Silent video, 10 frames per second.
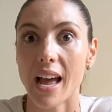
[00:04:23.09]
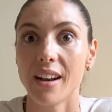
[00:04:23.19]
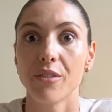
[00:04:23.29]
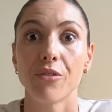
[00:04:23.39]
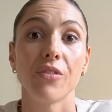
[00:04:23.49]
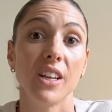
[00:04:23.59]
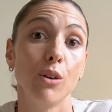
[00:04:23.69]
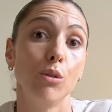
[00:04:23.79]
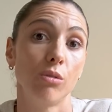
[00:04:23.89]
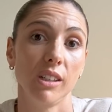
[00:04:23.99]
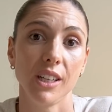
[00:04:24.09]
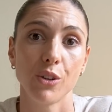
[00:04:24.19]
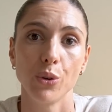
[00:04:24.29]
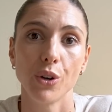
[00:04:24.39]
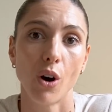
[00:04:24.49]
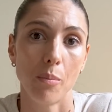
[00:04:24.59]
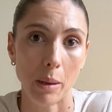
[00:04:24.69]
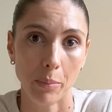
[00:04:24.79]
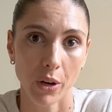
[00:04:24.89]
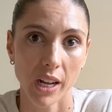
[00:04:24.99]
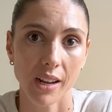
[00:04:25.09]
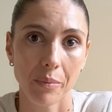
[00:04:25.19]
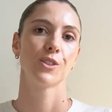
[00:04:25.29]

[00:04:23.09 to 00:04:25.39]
and feel really good on my body.